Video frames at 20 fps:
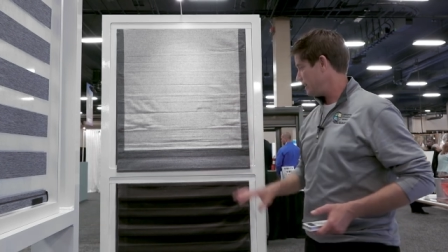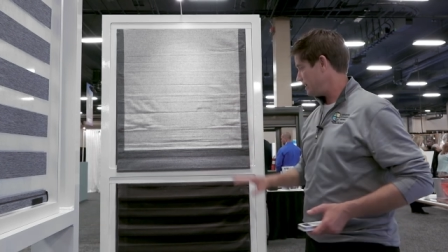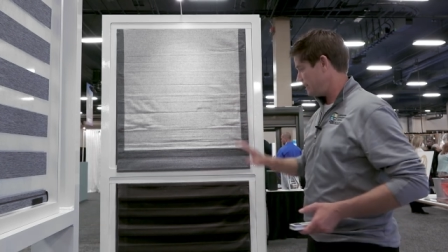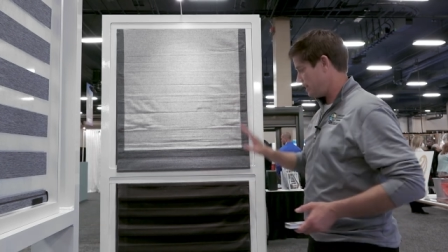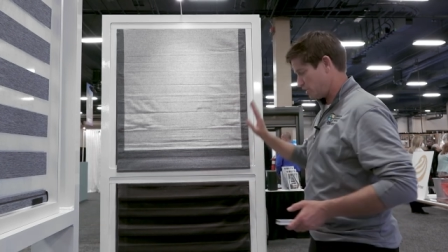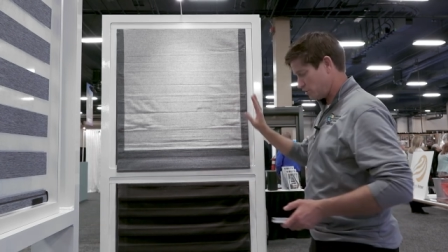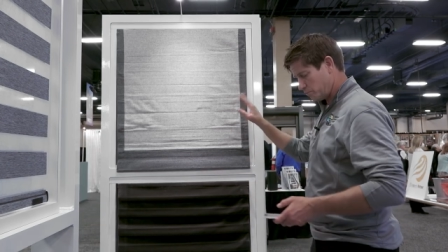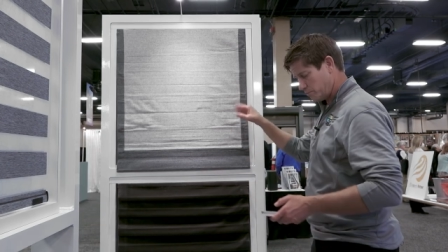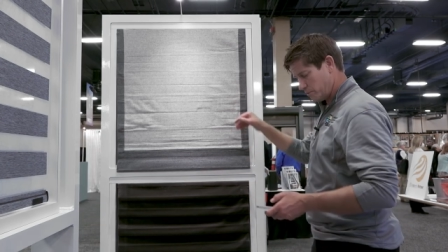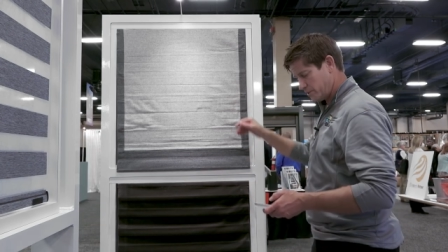
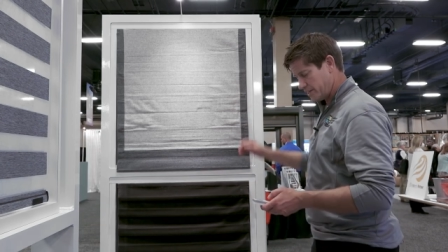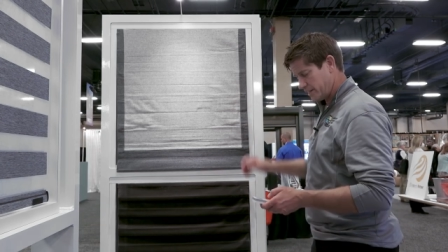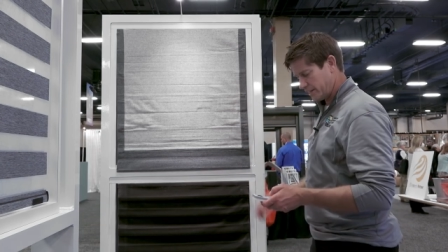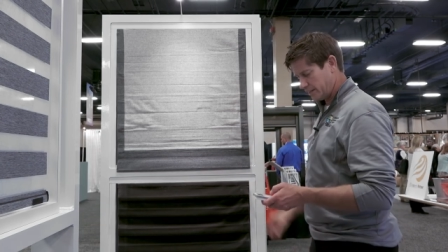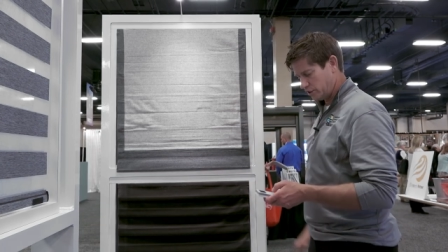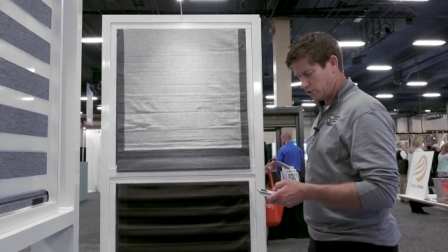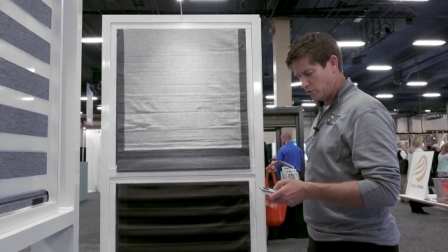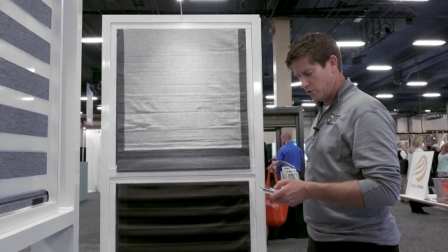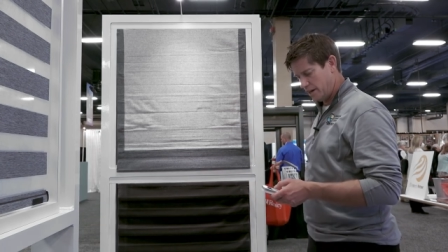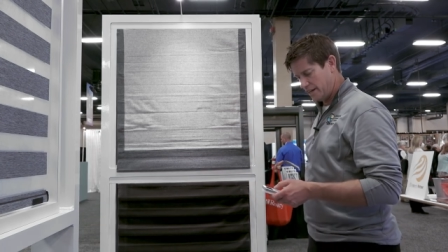This
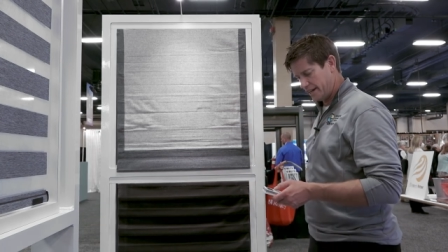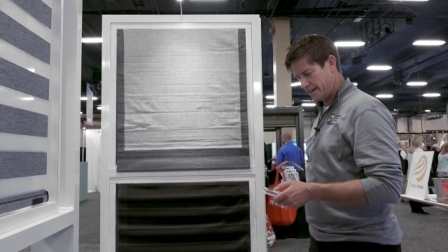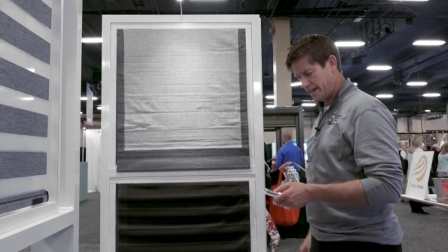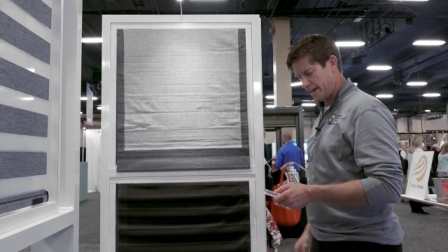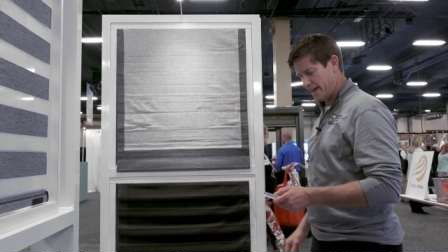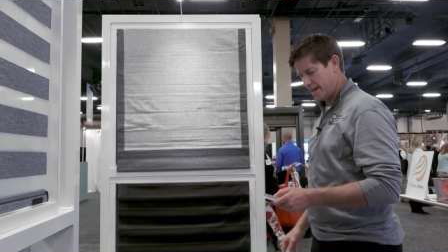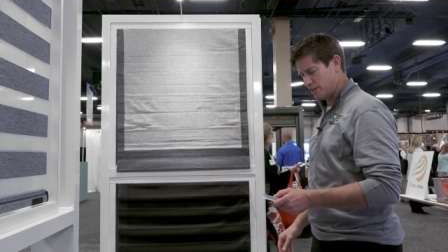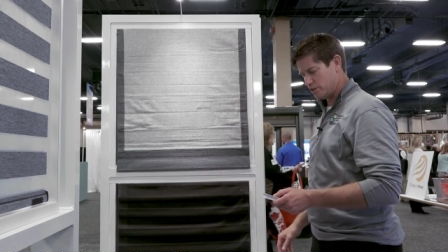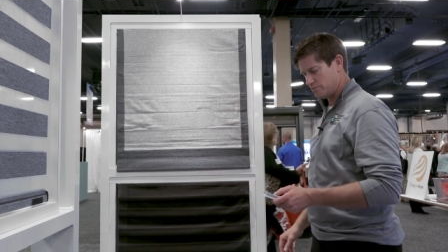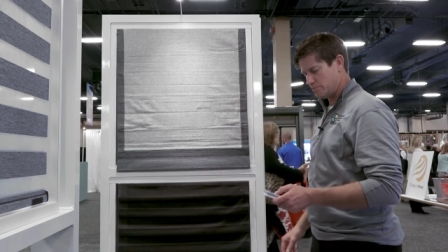particular one,
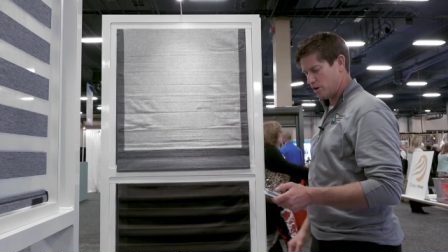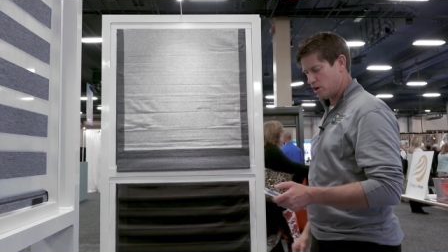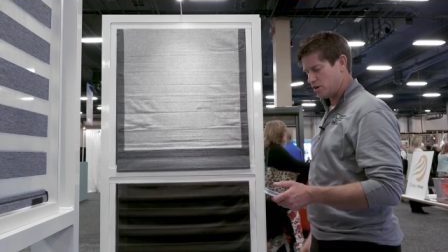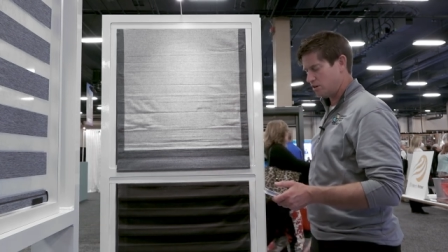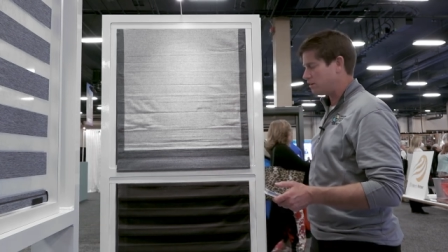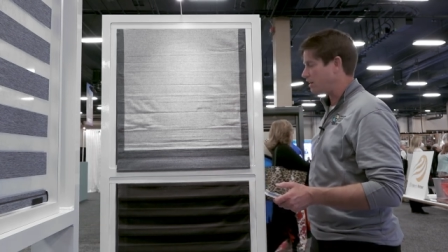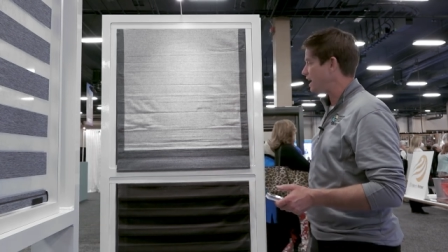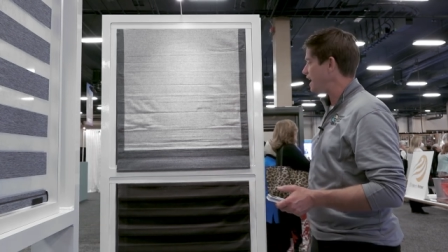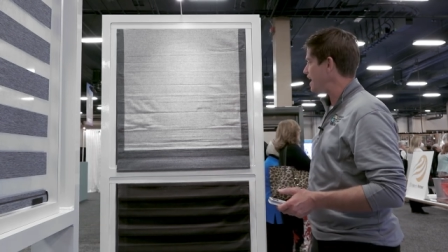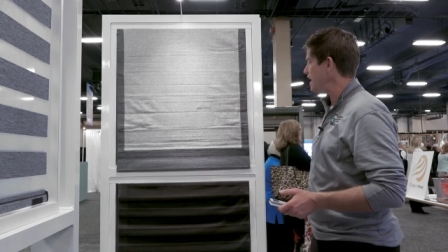again, is
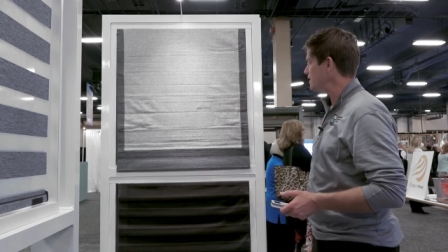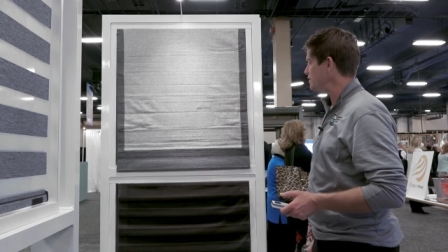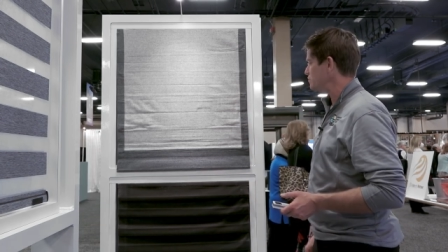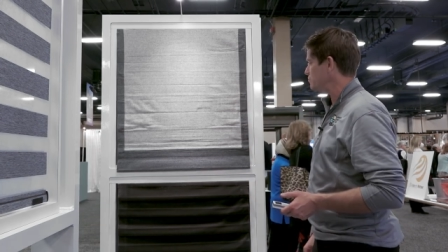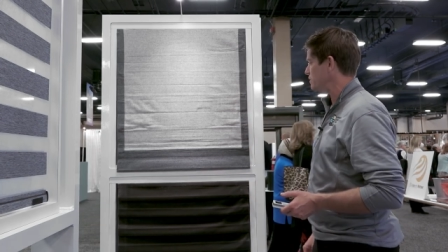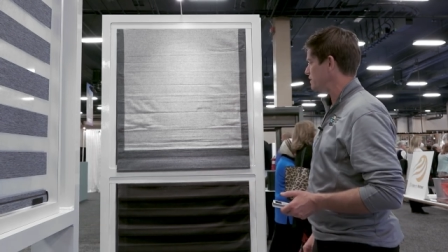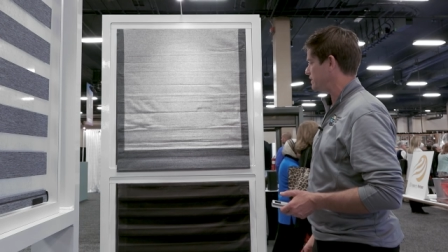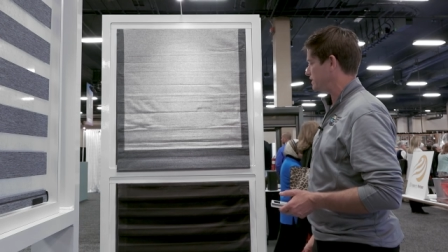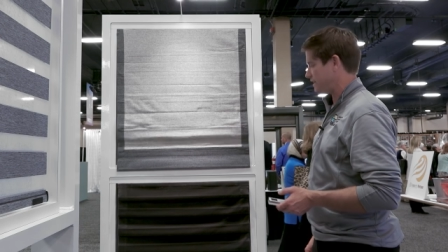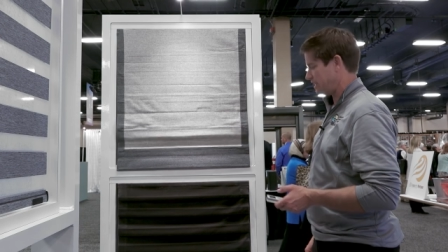motorized
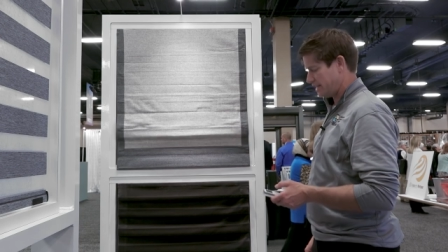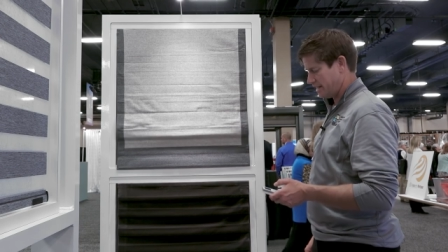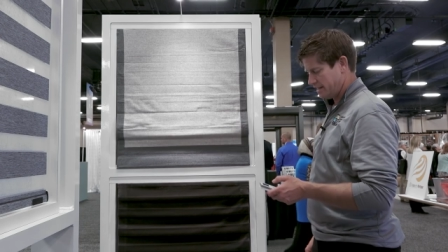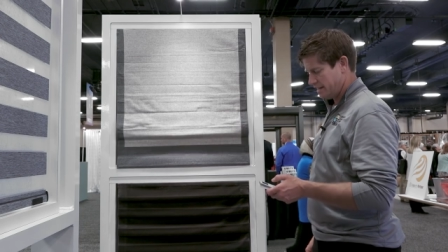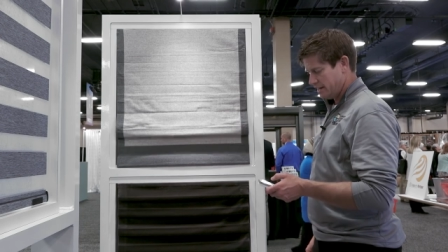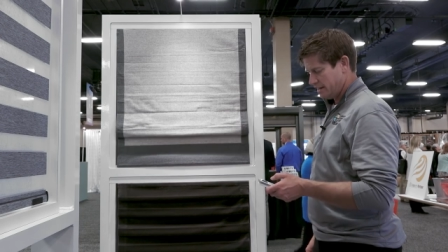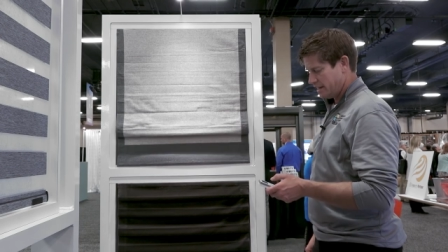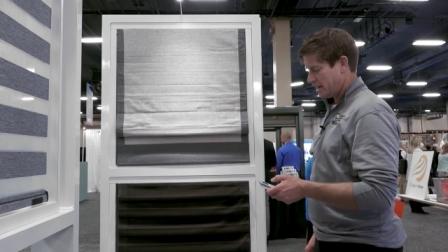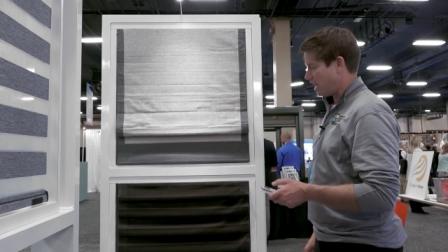with the